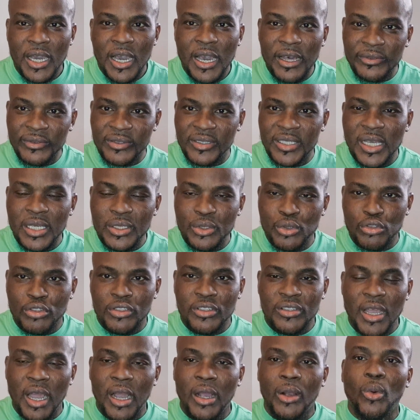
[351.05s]
And then you
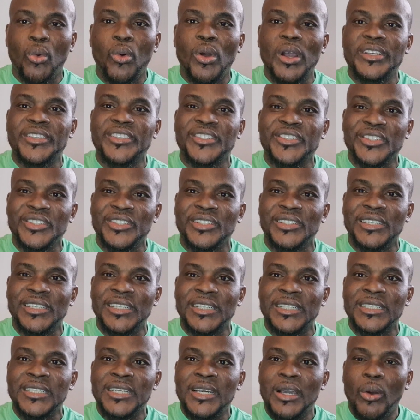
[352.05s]
start
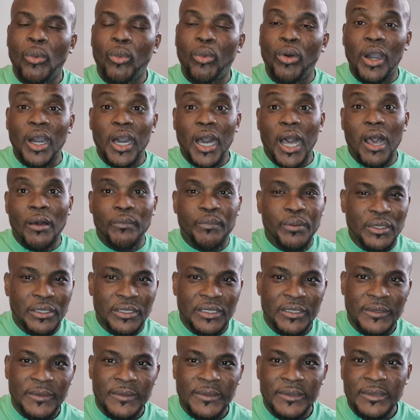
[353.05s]
questioning what
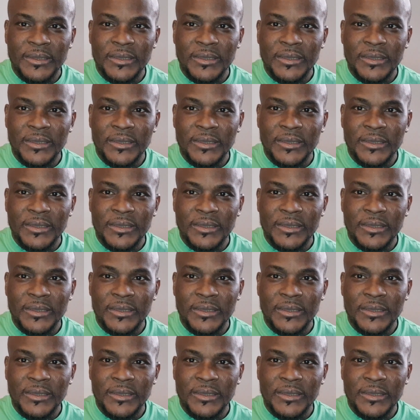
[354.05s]
happened.